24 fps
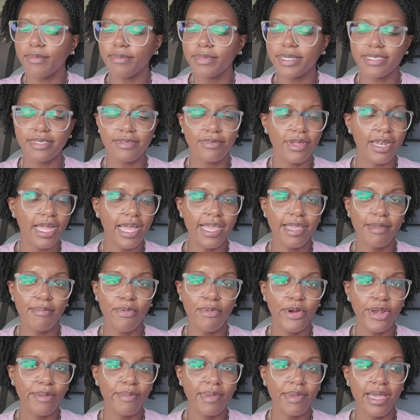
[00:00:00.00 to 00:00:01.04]
Because when I
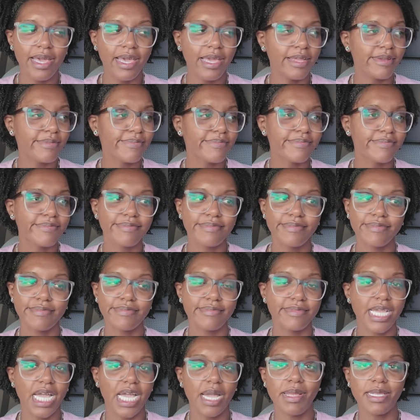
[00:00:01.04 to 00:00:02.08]
imported mine,
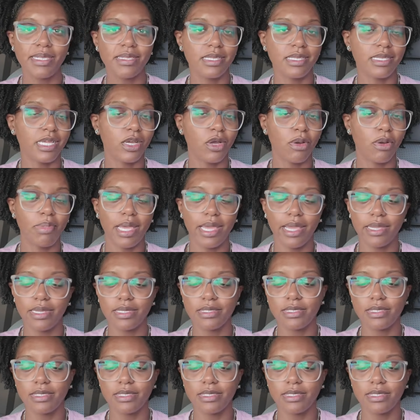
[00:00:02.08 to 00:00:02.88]
I basically didn't go back.